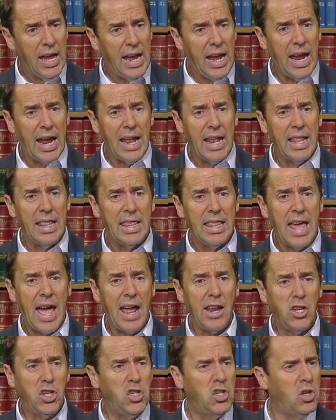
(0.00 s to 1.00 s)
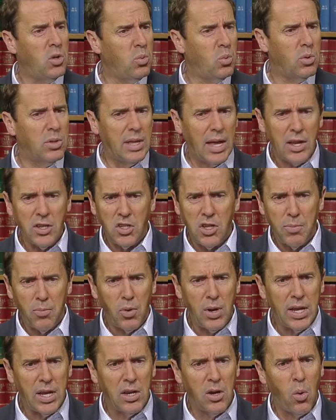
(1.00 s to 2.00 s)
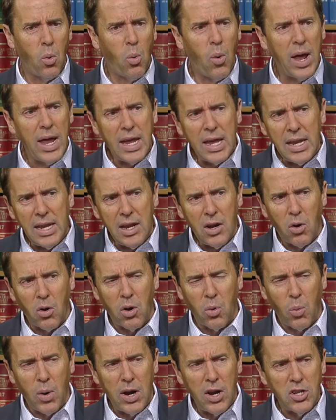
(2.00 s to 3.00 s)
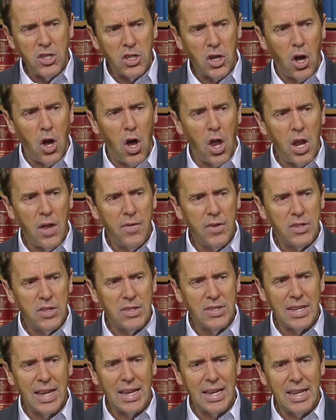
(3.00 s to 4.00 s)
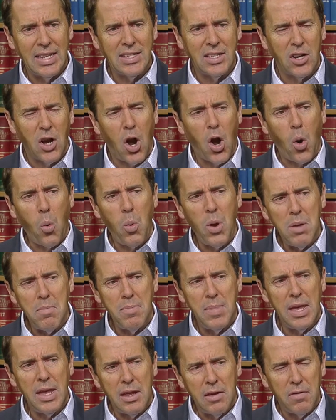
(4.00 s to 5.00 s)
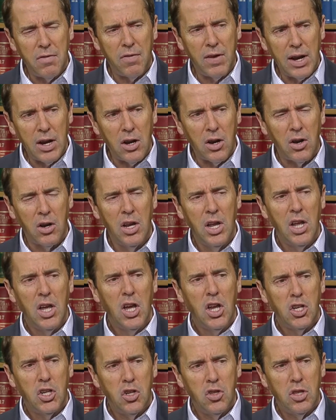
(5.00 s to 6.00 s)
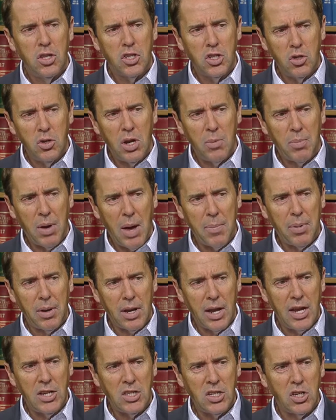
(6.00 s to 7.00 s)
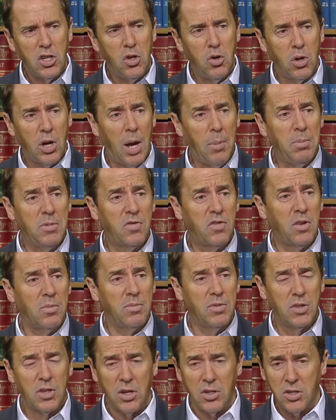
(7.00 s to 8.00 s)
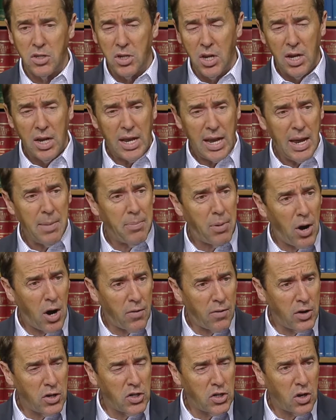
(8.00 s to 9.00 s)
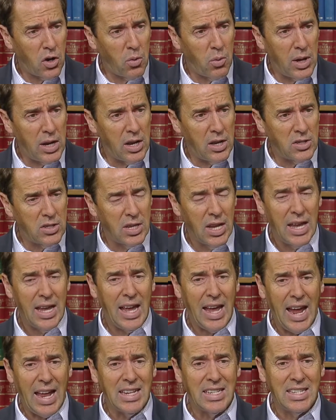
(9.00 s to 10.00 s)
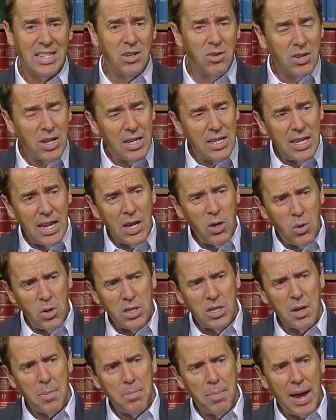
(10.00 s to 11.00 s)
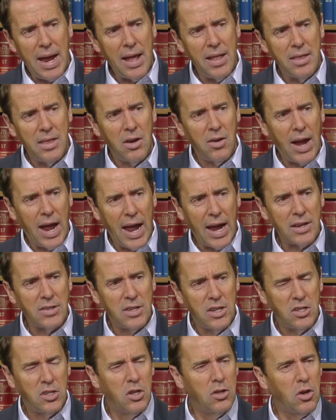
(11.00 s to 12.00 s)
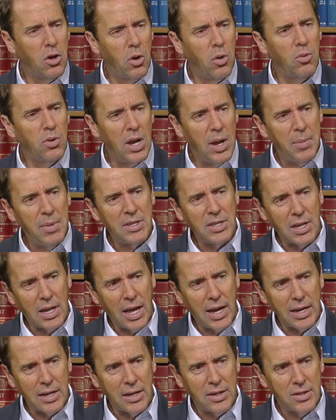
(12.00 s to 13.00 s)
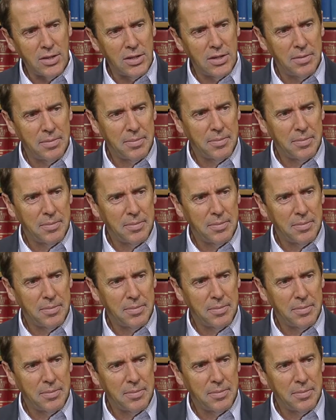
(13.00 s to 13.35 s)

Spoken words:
And that should bring an awakening or awareness to all of us to say, listen, are we being fair to the student population who comes from such impoverished arenas and still continuing to ban their access to their own image and likeness?